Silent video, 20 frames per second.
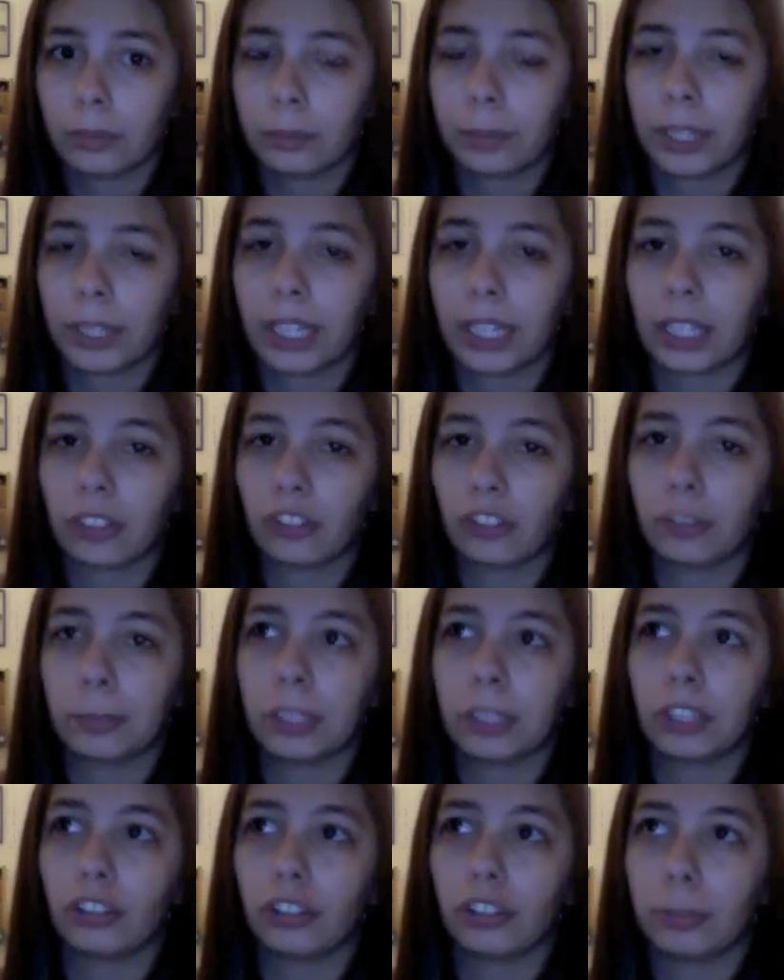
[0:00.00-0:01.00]
But I guess
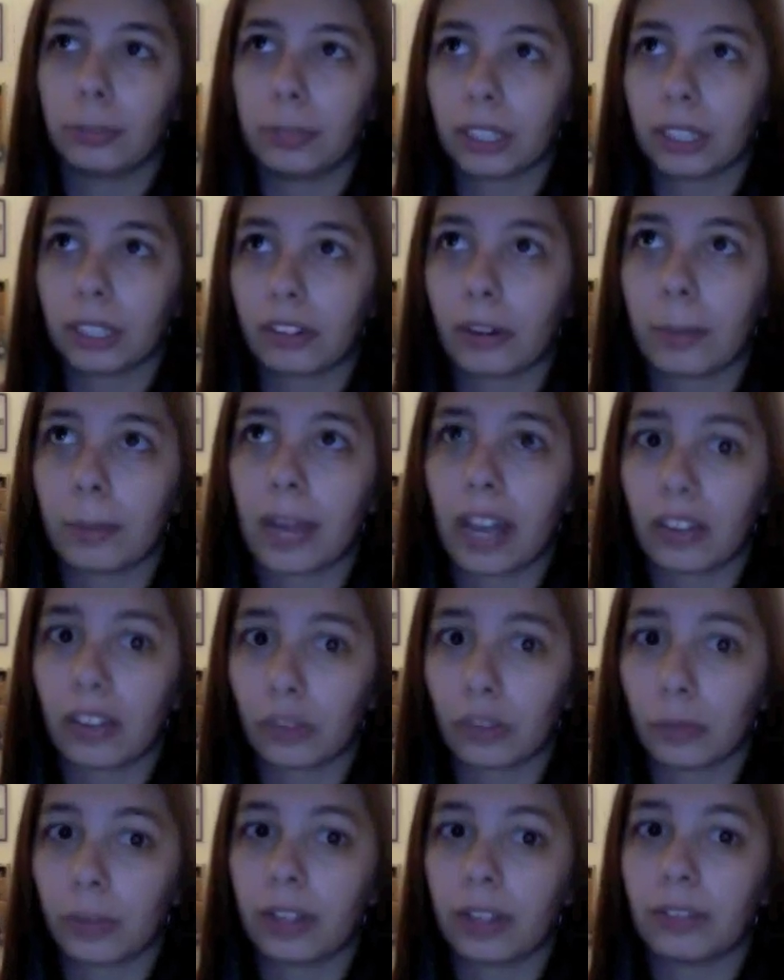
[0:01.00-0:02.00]
because she picked it up as
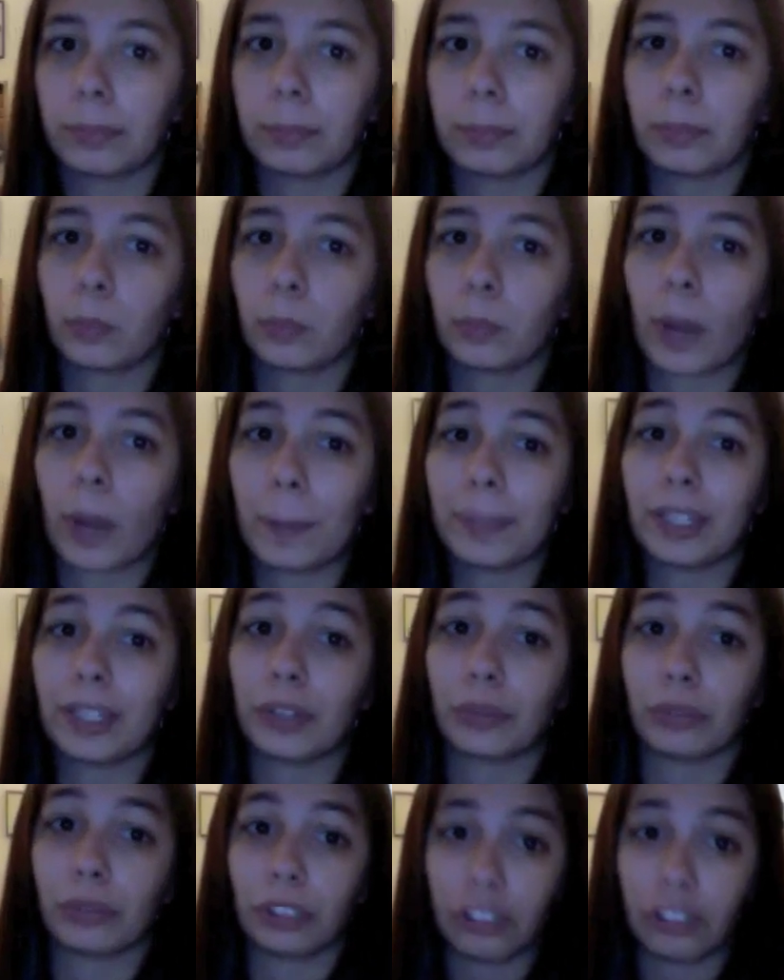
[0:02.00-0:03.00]
a weapon
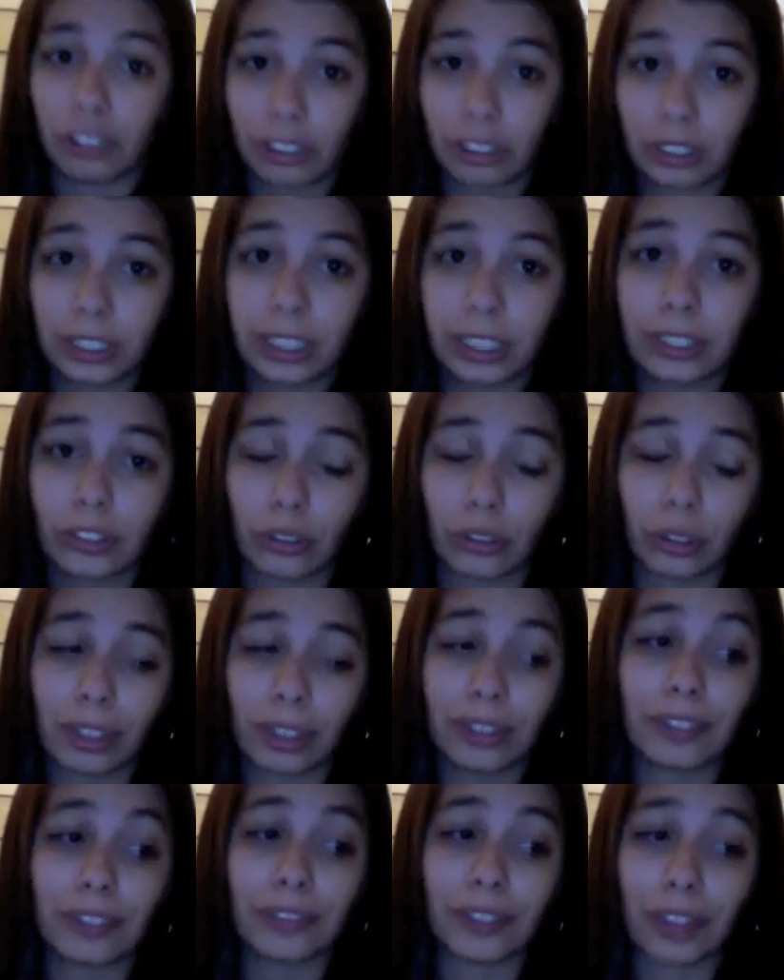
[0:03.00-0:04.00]
originally to try
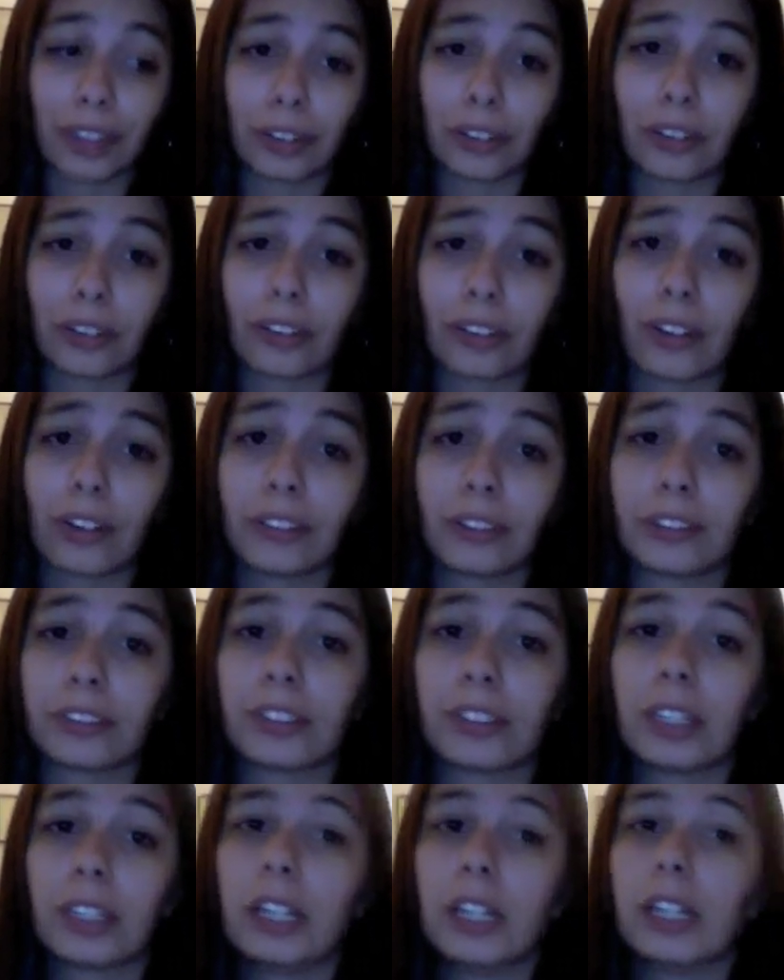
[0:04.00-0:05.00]
and defend herself,
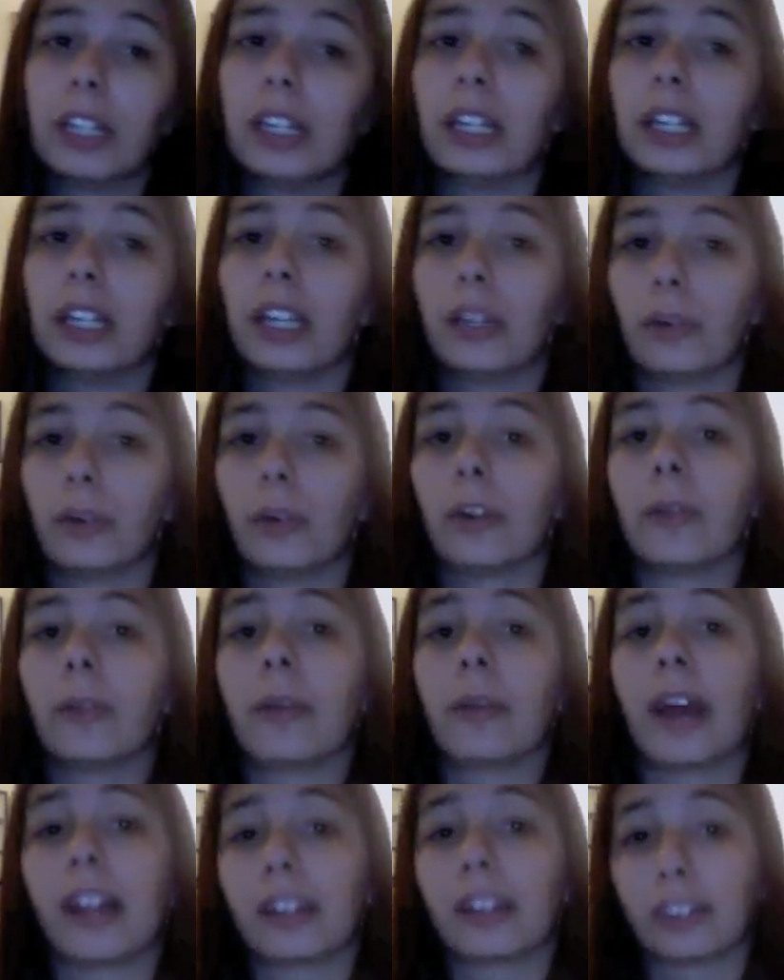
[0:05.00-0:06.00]
it
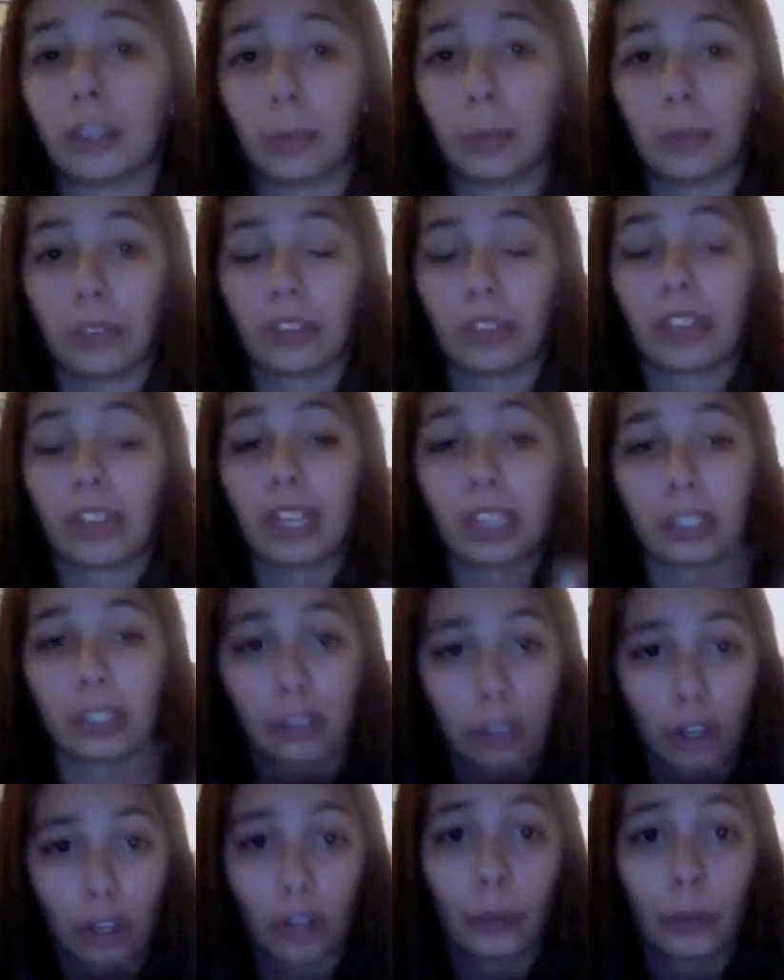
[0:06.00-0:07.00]
automatically was like
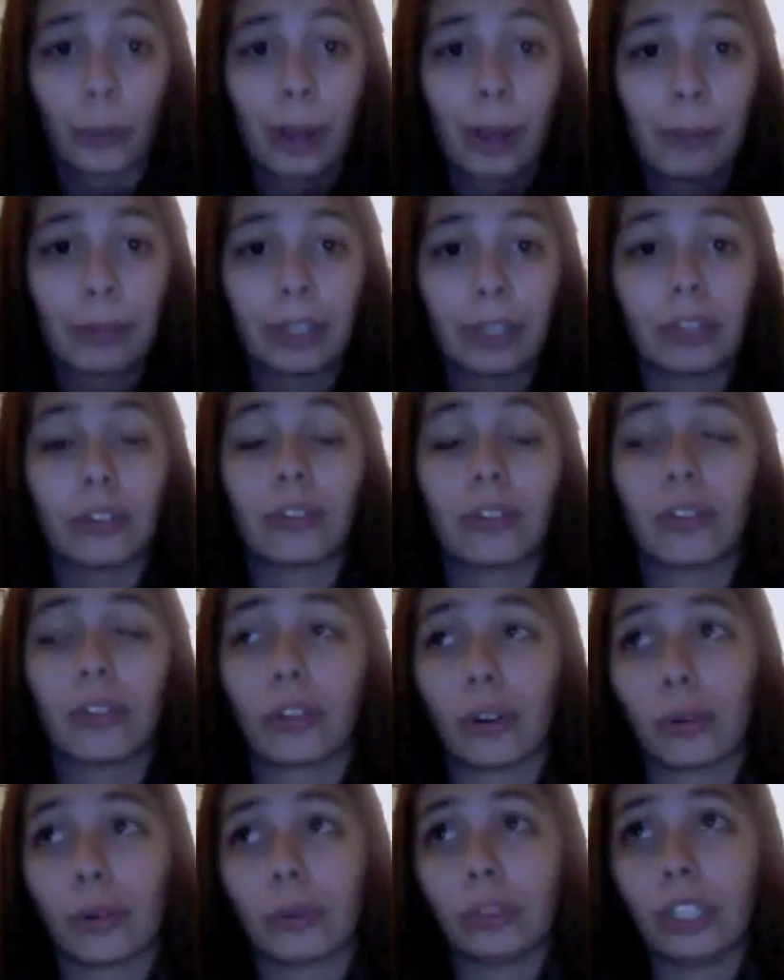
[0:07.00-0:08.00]
her weapon.
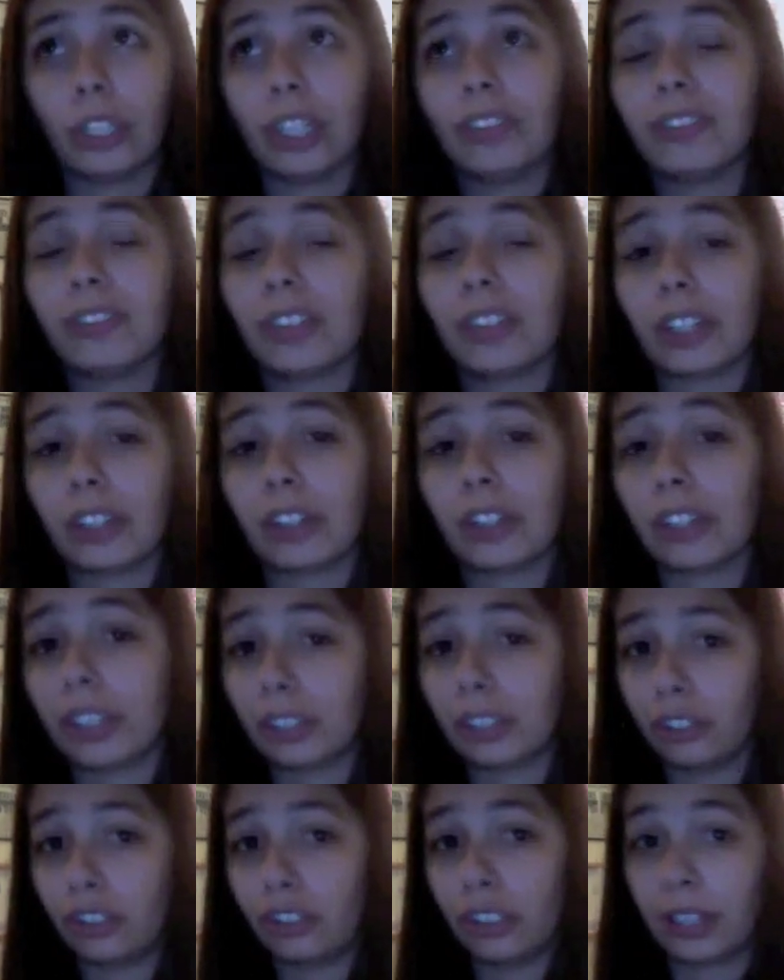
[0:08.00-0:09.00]
So he fell on
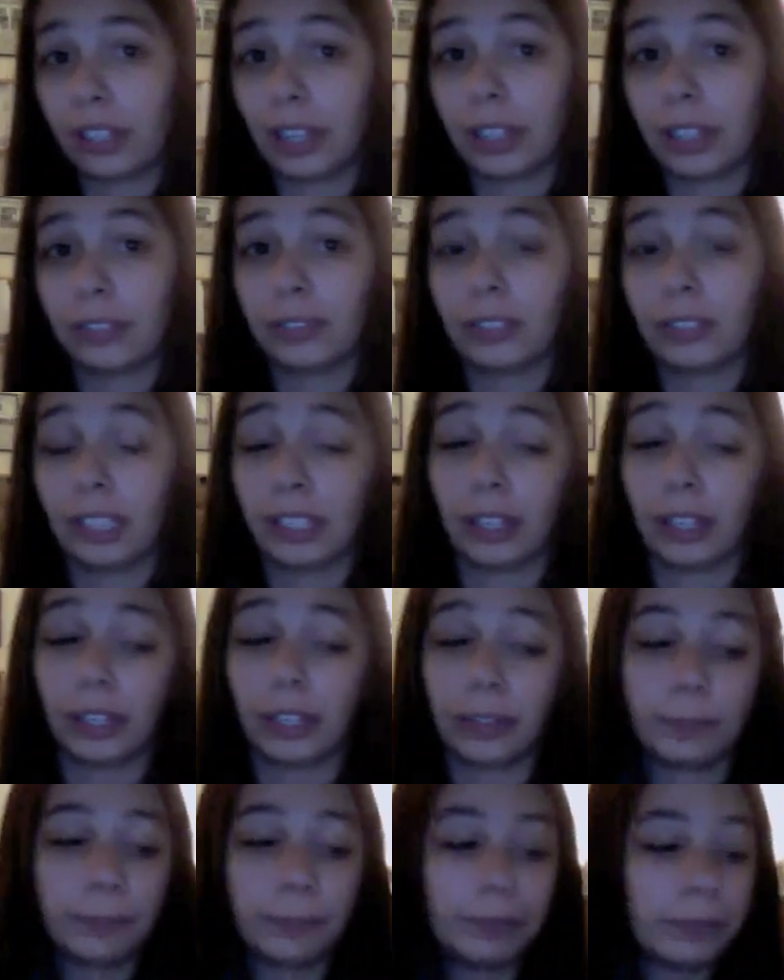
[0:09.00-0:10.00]
it and she died. He
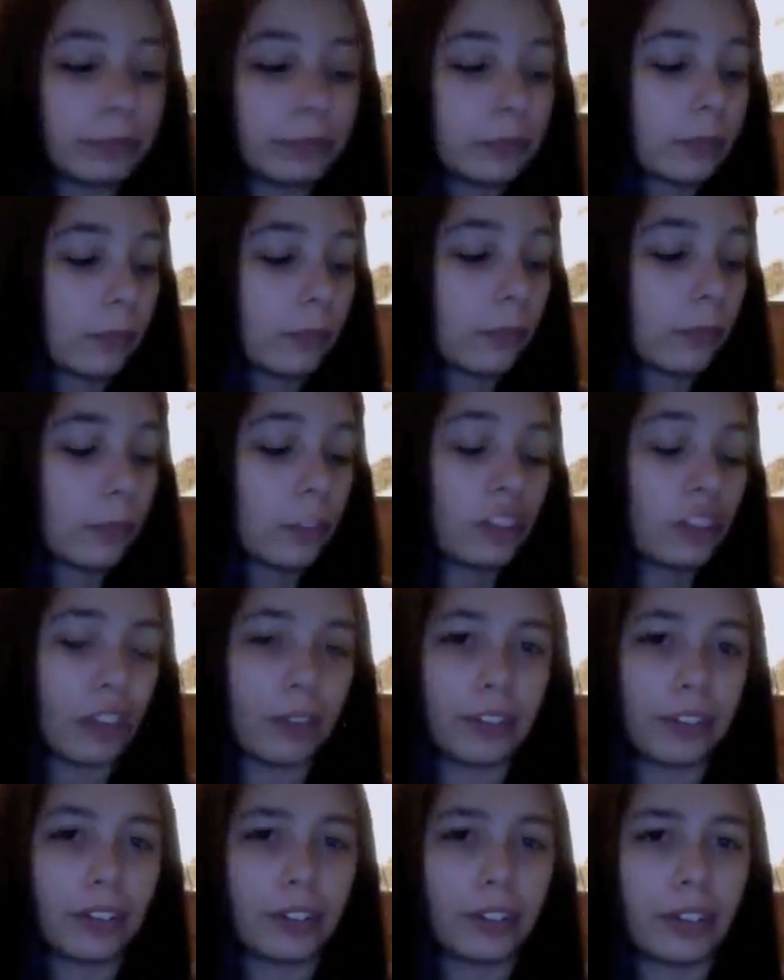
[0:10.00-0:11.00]
died. She
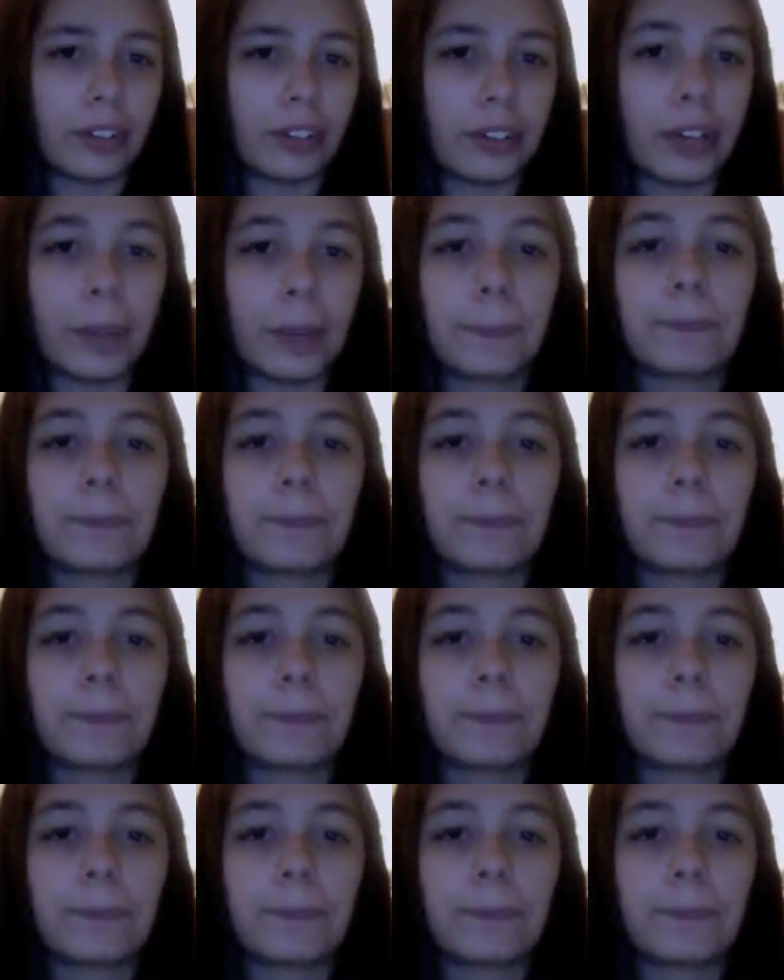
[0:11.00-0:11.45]
obviously didn't die.